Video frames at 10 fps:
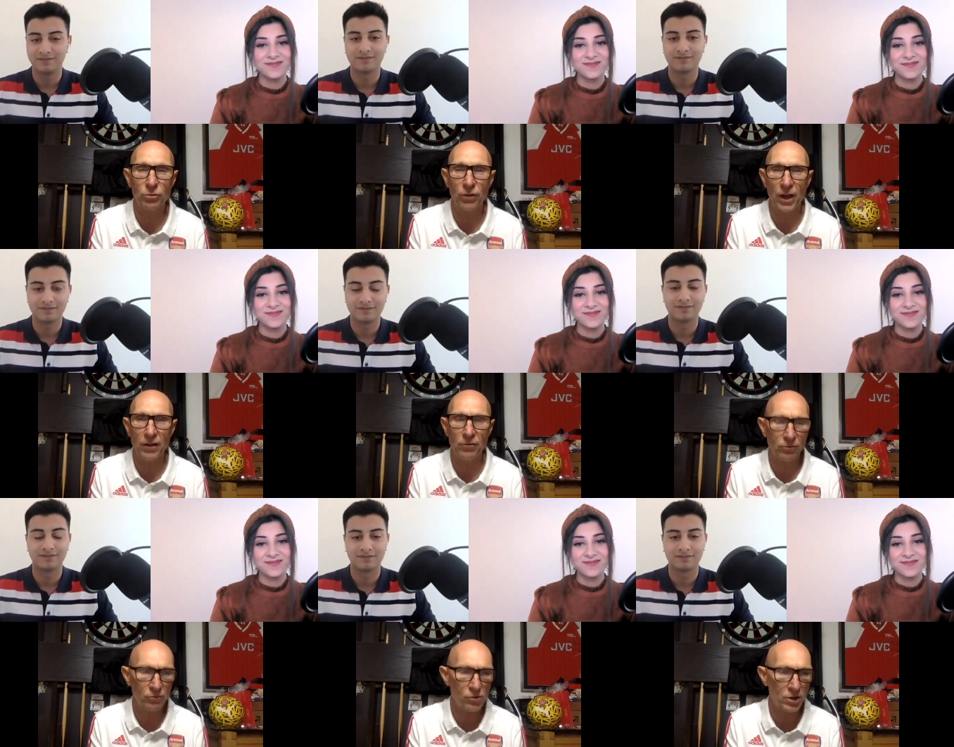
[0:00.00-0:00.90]
Speaker 1: fan,
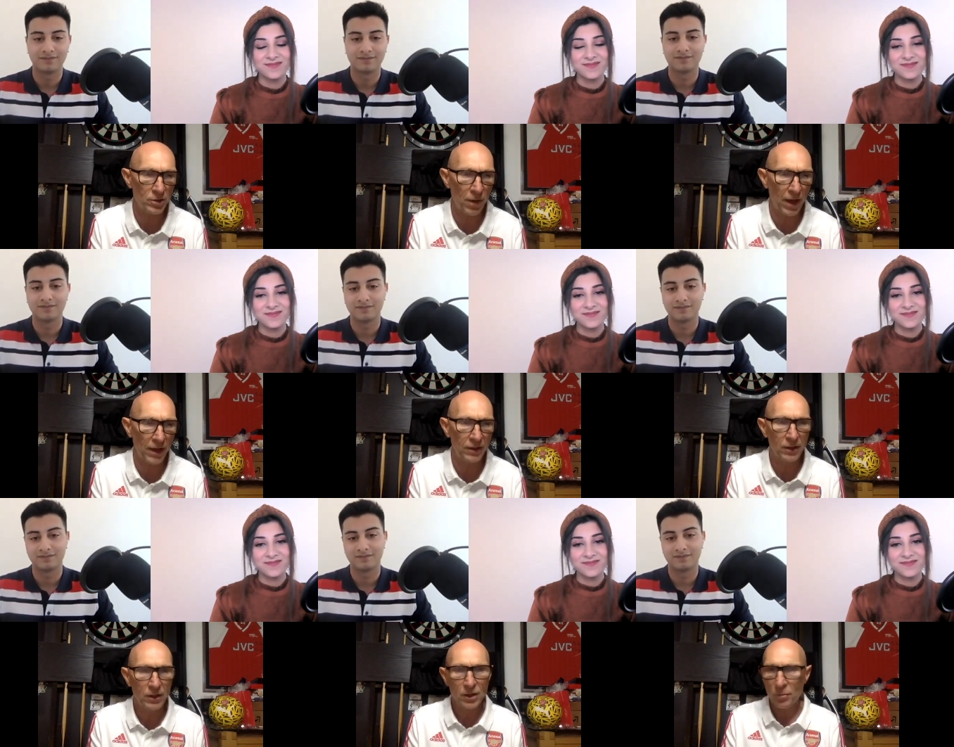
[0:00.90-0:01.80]
really bad.
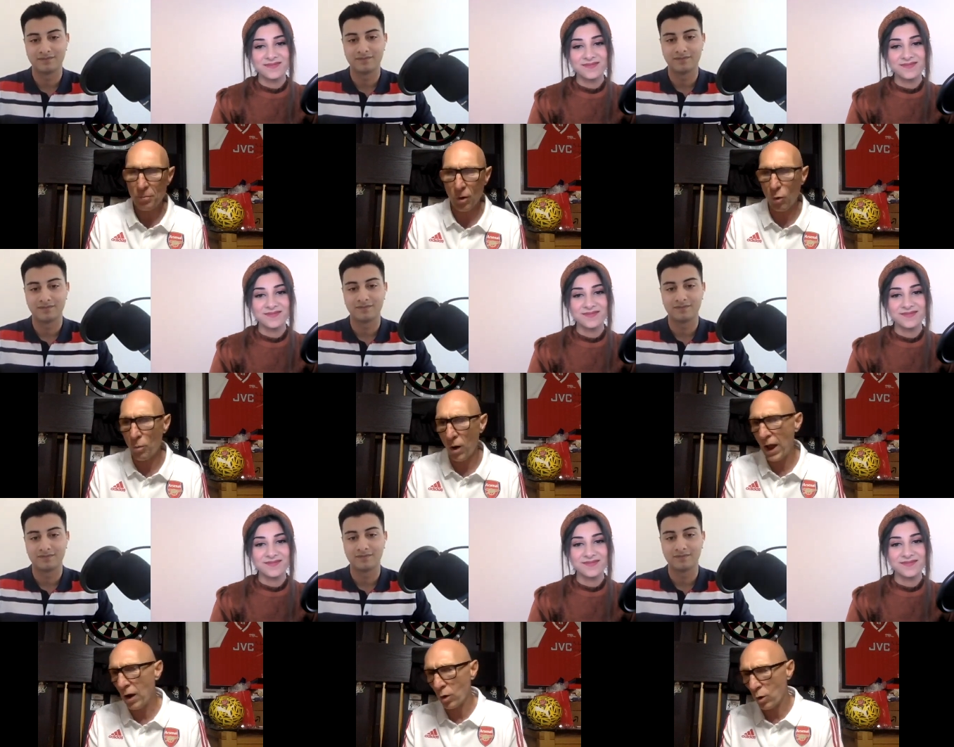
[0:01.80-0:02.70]
But all my
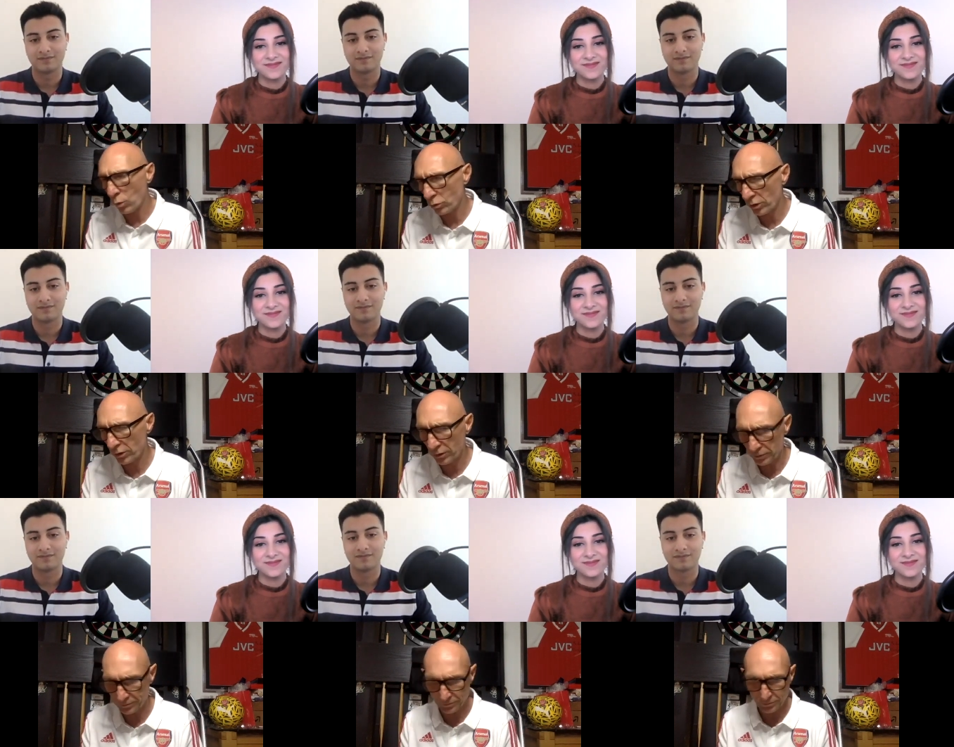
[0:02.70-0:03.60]
uncles and
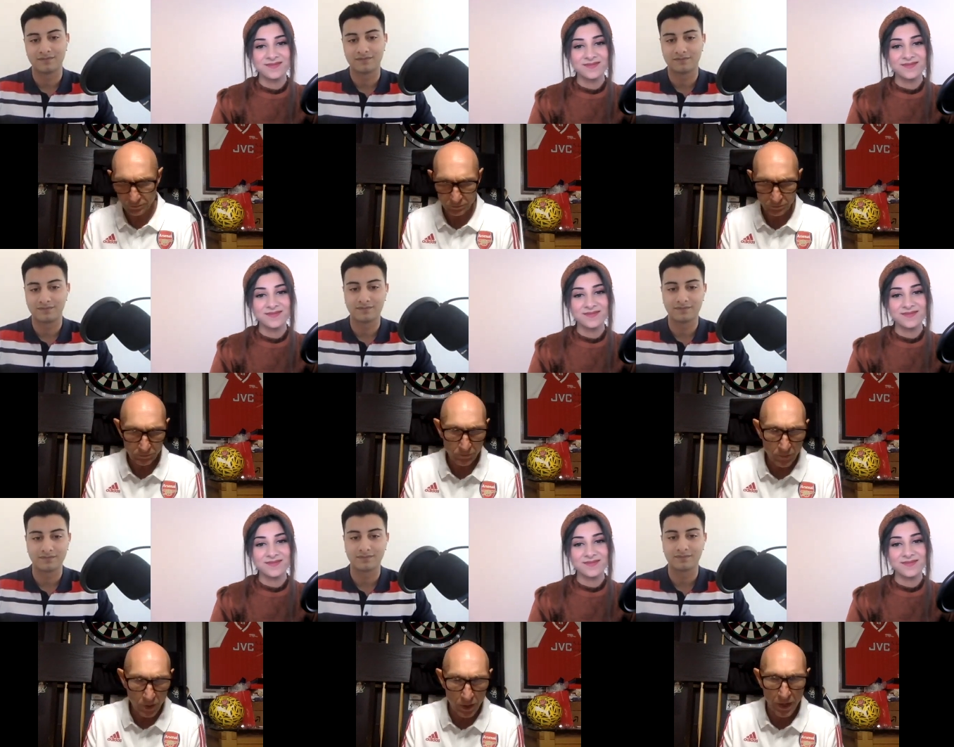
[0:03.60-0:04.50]

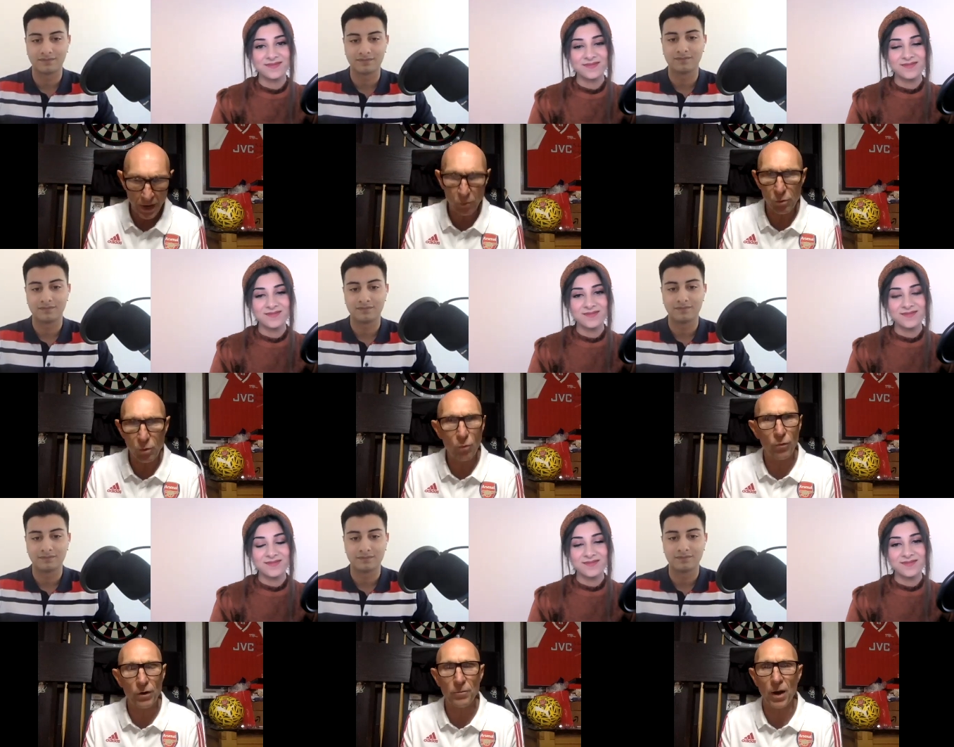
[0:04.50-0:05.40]
and that were all
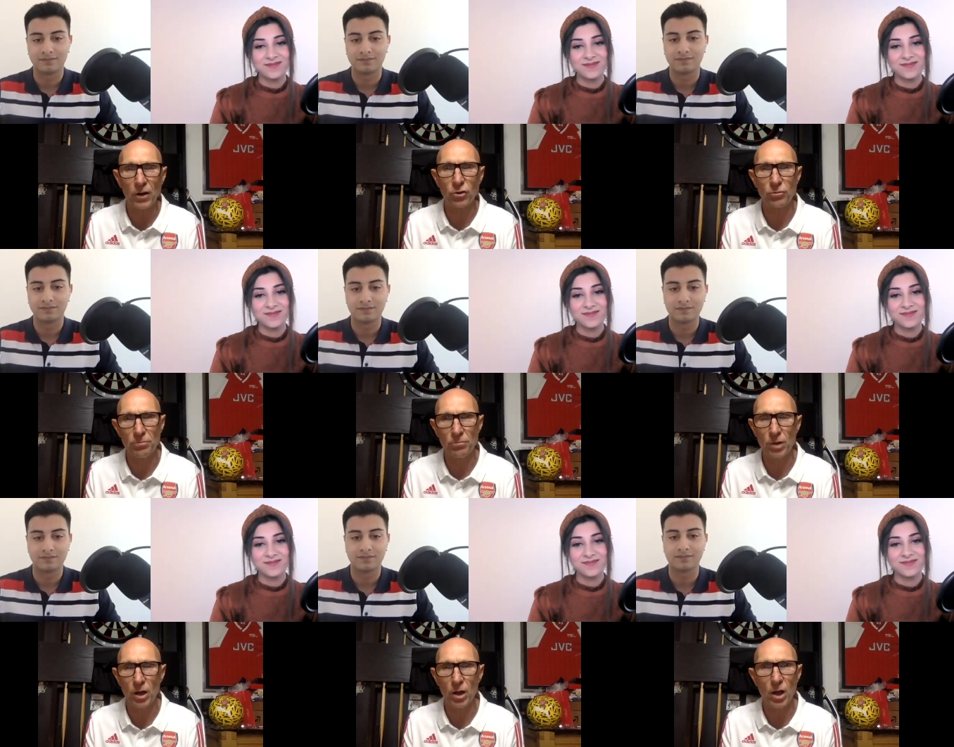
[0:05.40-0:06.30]
very much
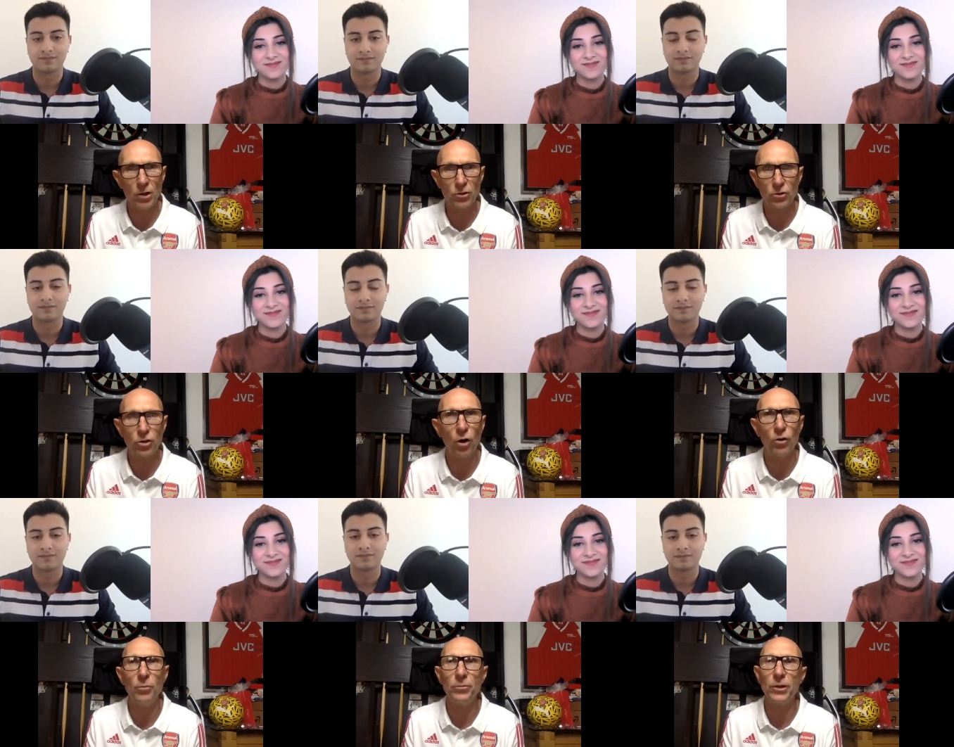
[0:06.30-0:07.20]
uh,
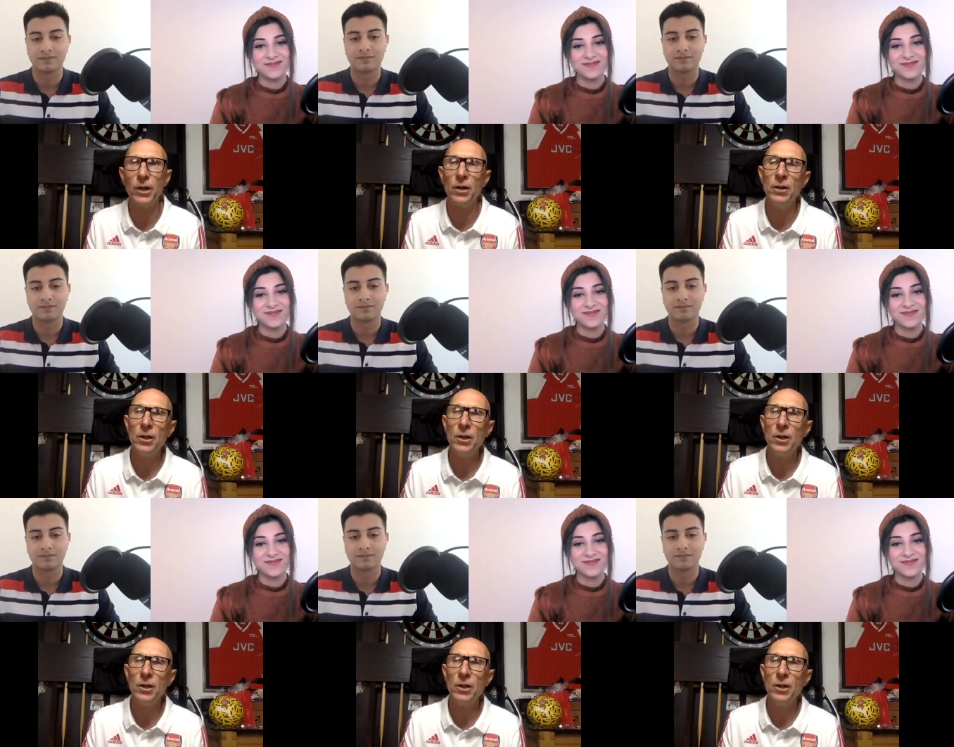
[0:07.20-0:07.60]
Tottenham, you know.